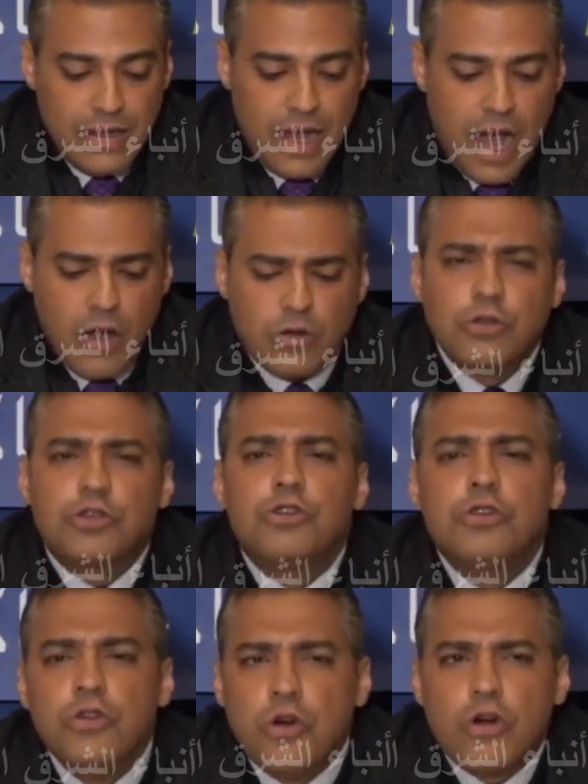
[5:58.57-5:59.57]
How could
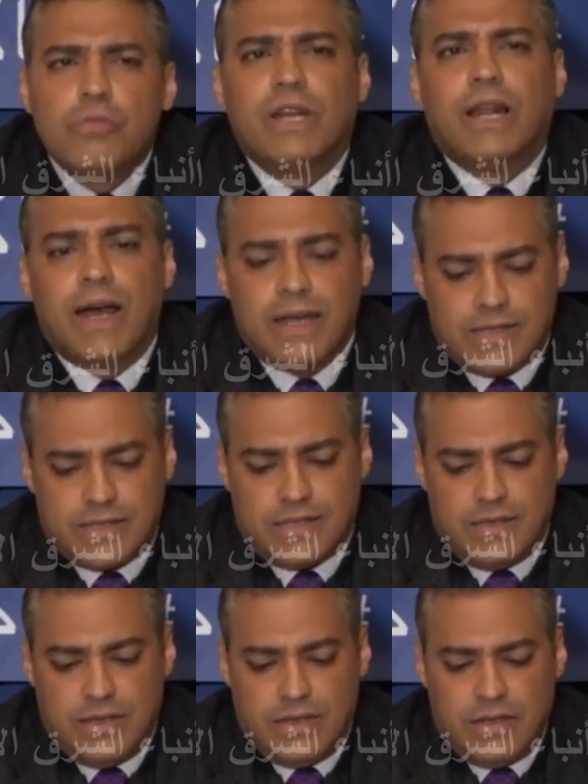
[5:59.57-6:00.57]
you normalize
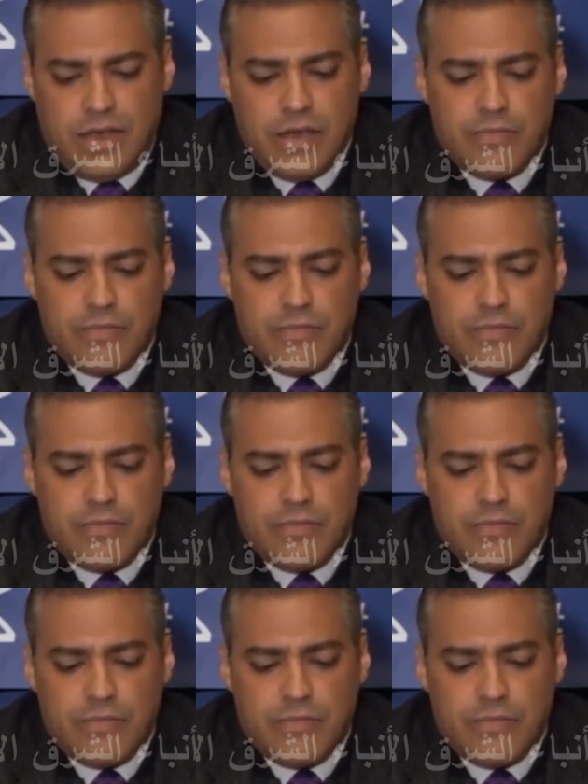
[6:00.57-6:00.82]
a